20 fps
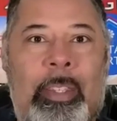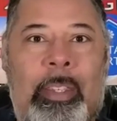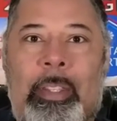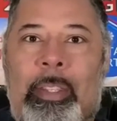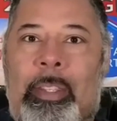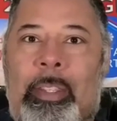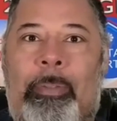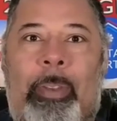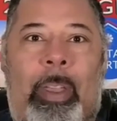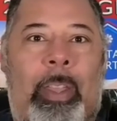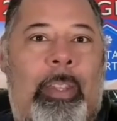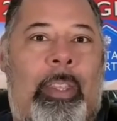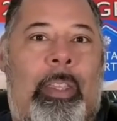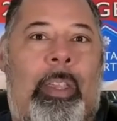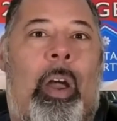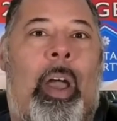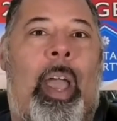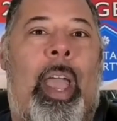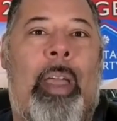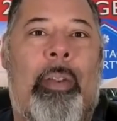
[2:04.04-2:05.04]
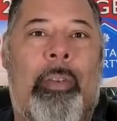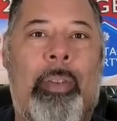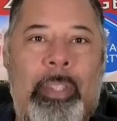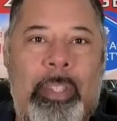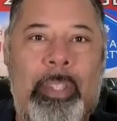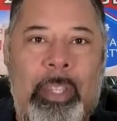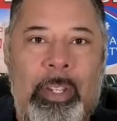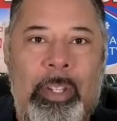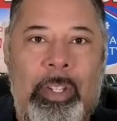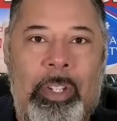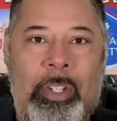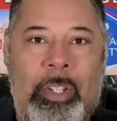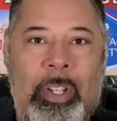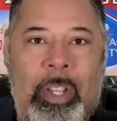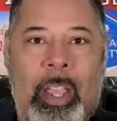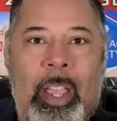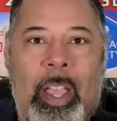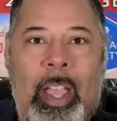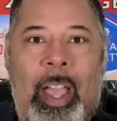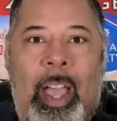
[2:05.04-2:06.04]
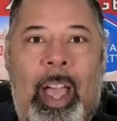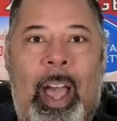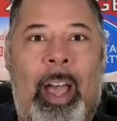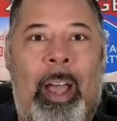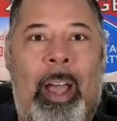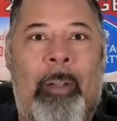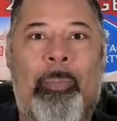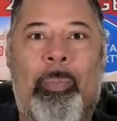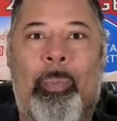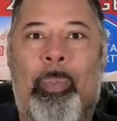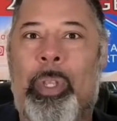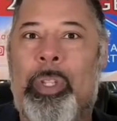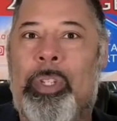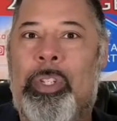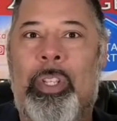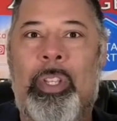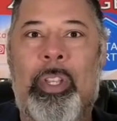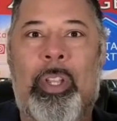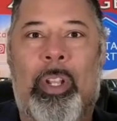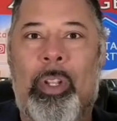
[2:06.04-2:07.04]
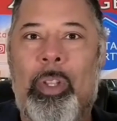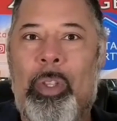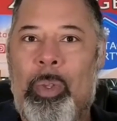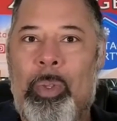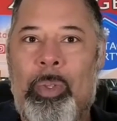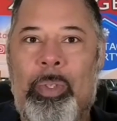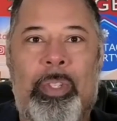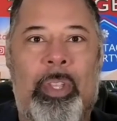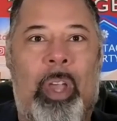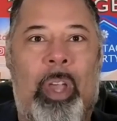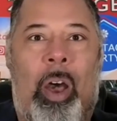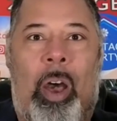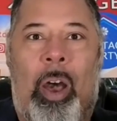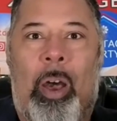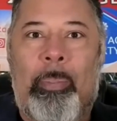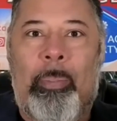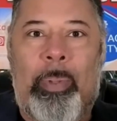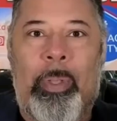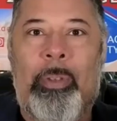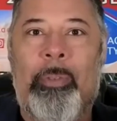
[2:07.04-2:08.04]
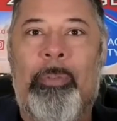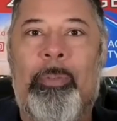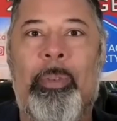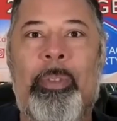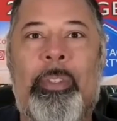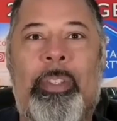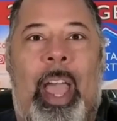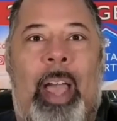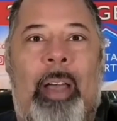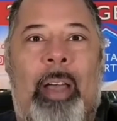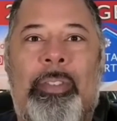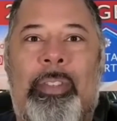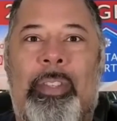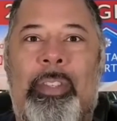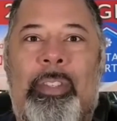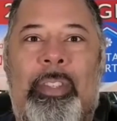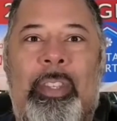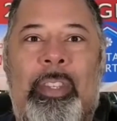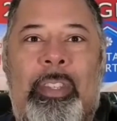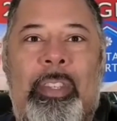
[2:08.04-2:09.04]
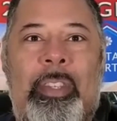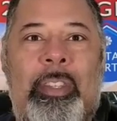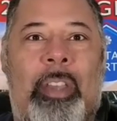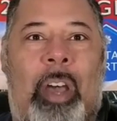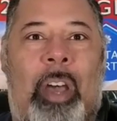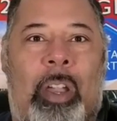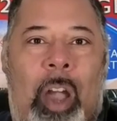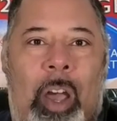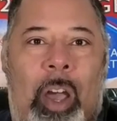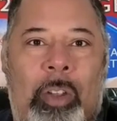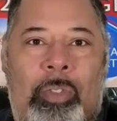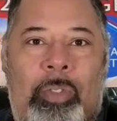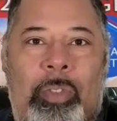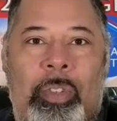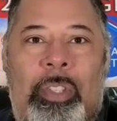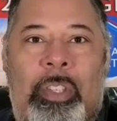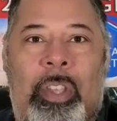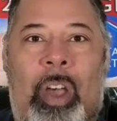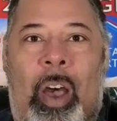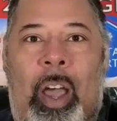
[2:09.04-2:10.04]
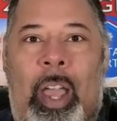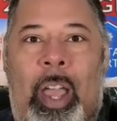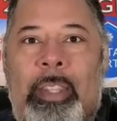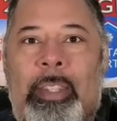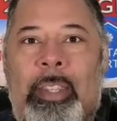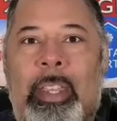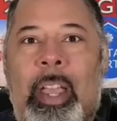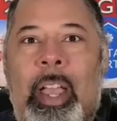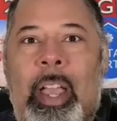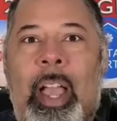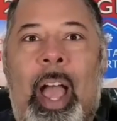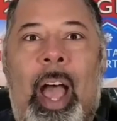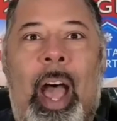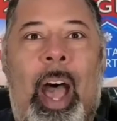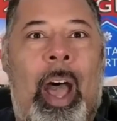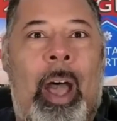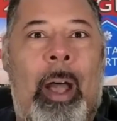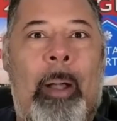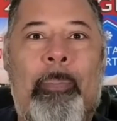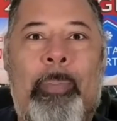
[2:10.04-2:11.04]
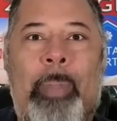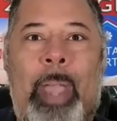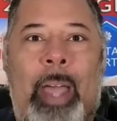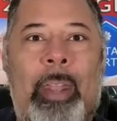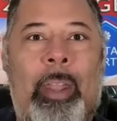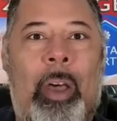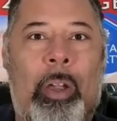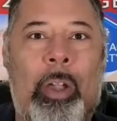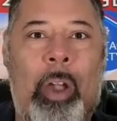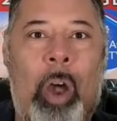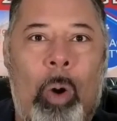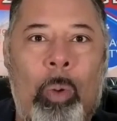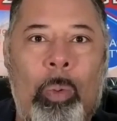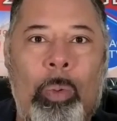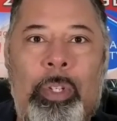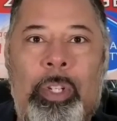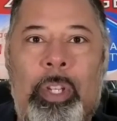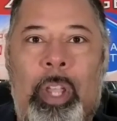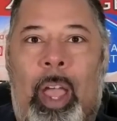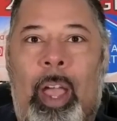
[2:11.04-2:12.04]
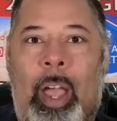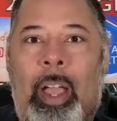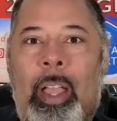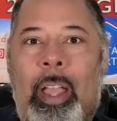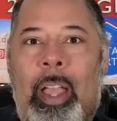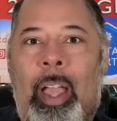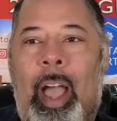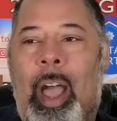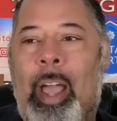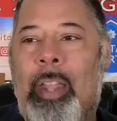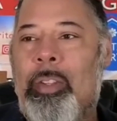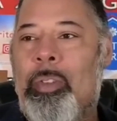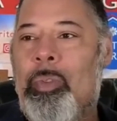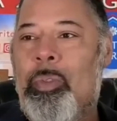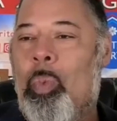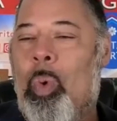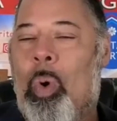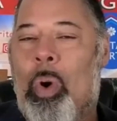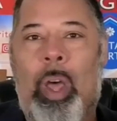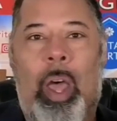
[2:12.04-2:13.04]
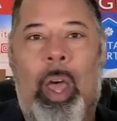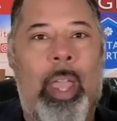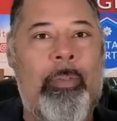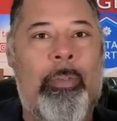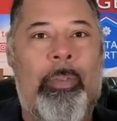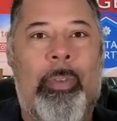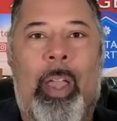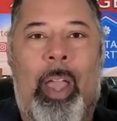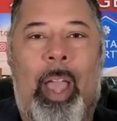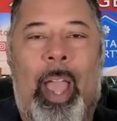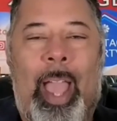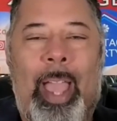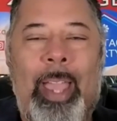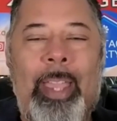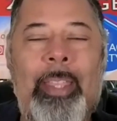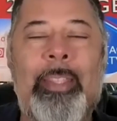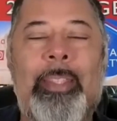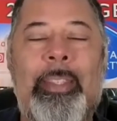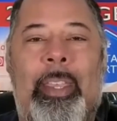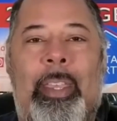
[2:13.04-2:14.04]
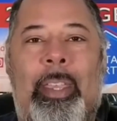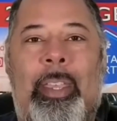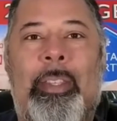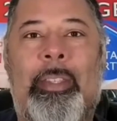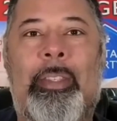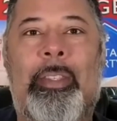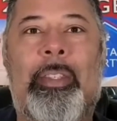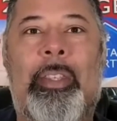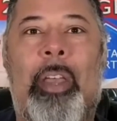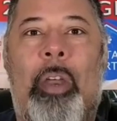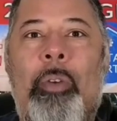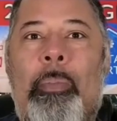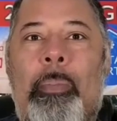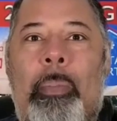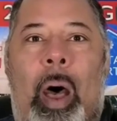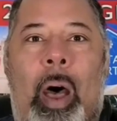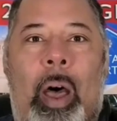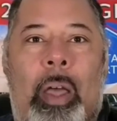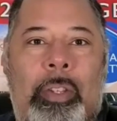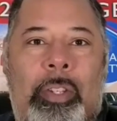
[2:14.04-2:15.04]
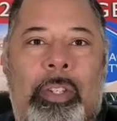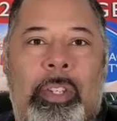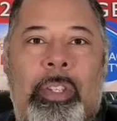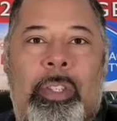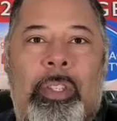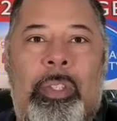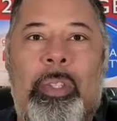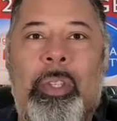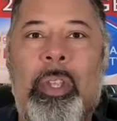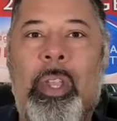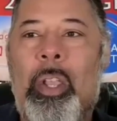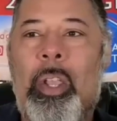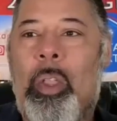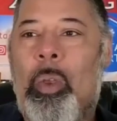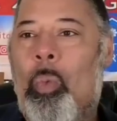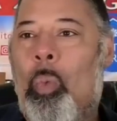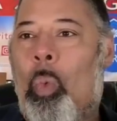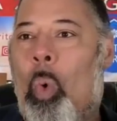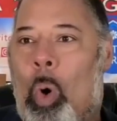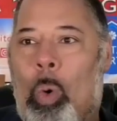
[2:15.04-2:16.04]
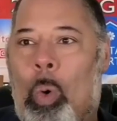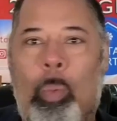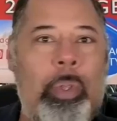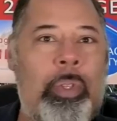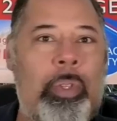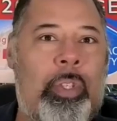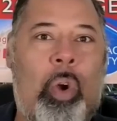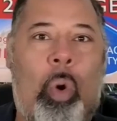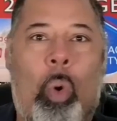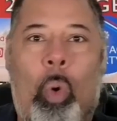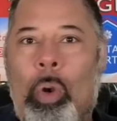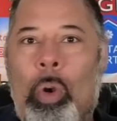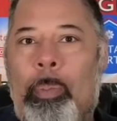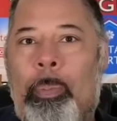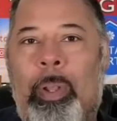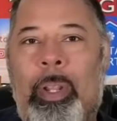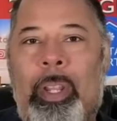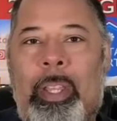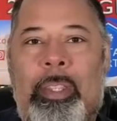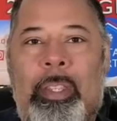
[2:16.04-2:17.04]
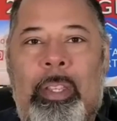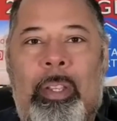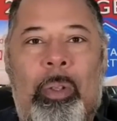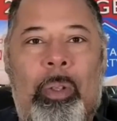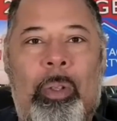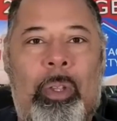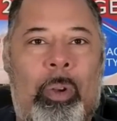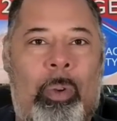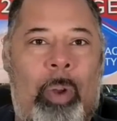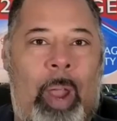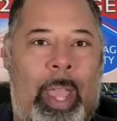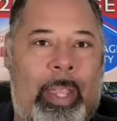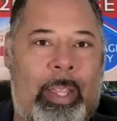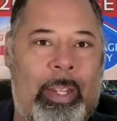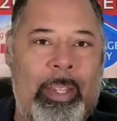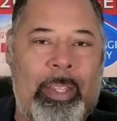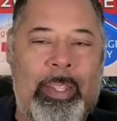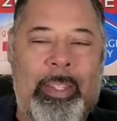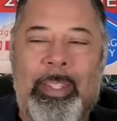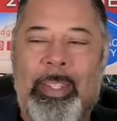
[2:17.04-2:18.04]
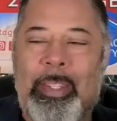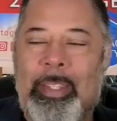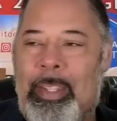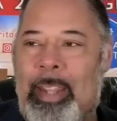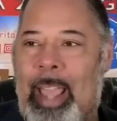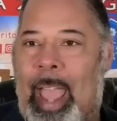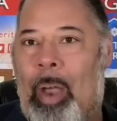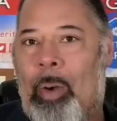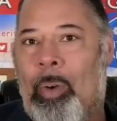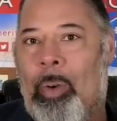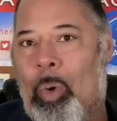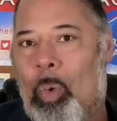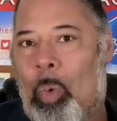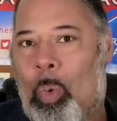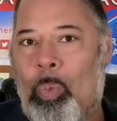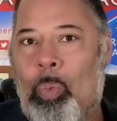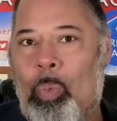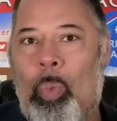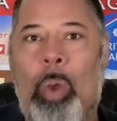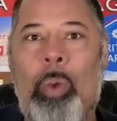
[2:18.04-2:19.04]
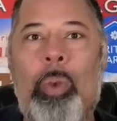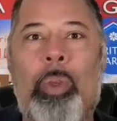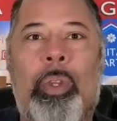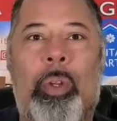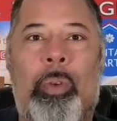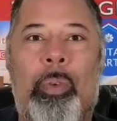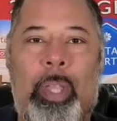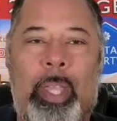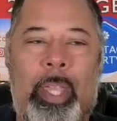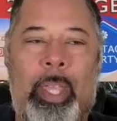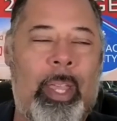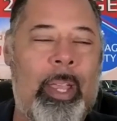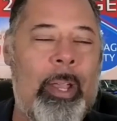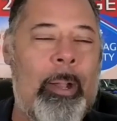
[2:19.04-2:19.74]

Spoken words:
and defending our heritage, which includes our beautiful towns and cities, our countryside, and our culture. And what I've hated so much is what was called political correctness is now called wokery.